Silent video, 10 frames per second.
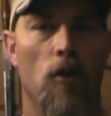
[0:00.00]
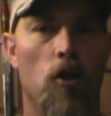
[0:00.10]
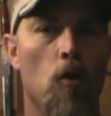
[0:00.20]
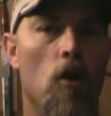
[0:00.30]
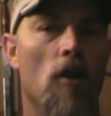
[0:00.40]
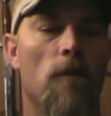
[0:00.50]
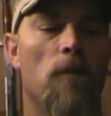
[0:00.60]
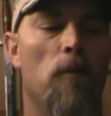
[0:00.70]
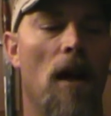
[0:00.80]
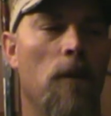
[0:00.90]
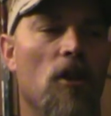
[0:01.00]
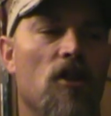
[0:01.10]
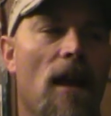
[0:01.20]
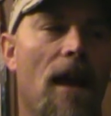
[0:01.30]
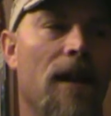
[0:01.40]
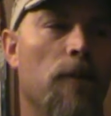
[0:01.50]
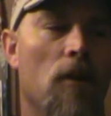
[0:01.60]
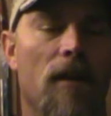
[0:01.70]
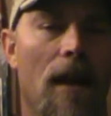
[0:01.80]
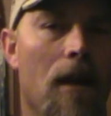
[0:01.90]
You could publish that and
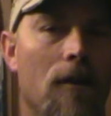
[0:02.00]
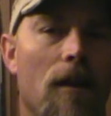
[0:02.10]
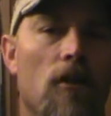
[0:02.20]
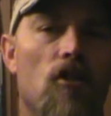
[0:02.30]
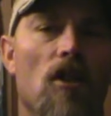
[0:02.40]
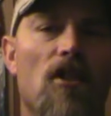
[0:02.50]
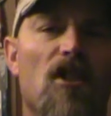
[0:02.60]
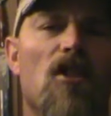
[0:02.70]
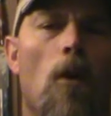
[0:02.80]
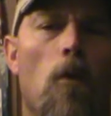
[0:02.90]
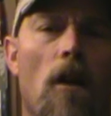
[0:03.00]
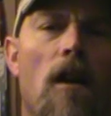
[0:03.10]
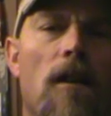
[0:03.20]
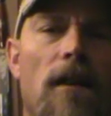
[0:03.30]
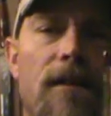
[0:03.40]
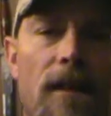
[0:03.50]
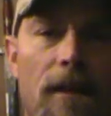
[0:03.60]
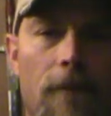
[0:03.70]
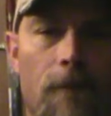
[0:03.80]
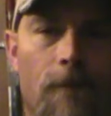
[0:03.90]
put that out there, just so long as
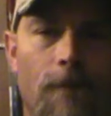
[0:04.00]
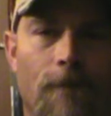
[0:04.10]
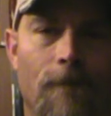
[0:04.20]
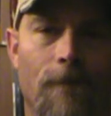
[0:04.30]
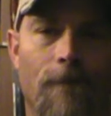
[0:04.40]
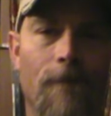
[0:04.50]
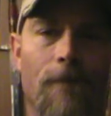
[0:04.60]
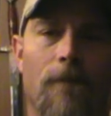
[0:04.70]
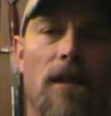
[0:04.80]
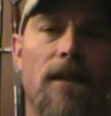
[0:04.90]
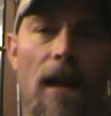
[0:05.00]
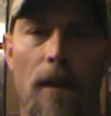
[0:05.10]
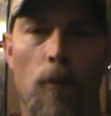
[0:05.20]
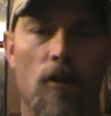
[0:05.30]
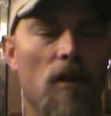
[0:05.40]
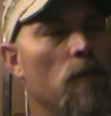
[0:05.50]
it is able to